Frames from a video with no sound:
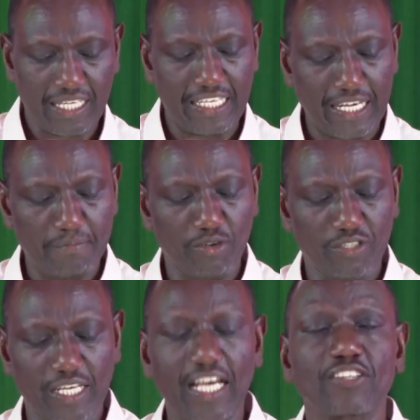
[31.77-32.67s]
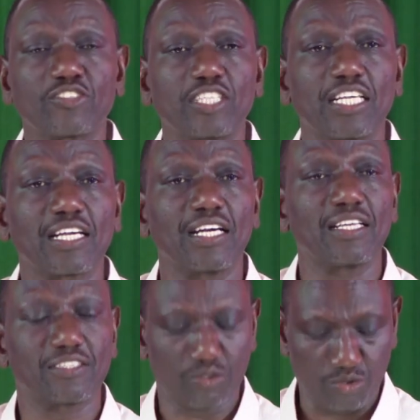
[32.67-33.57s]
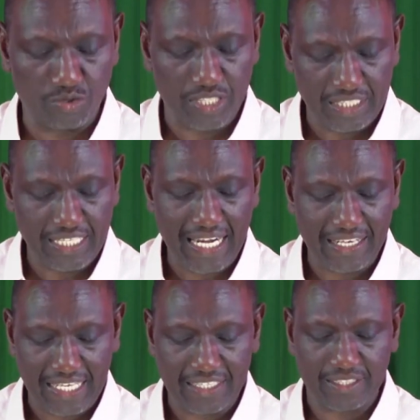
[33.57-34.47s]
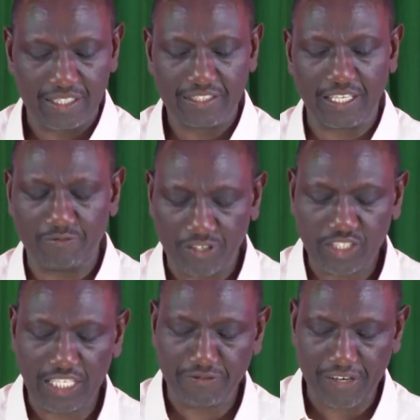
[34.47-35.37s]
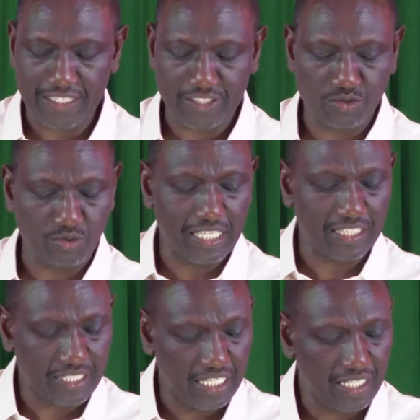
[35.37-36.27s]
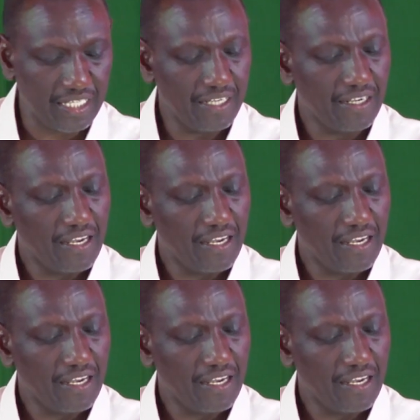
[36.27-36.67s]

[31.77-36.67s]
enabled the Exchequer to redirect sufficient funds to undertake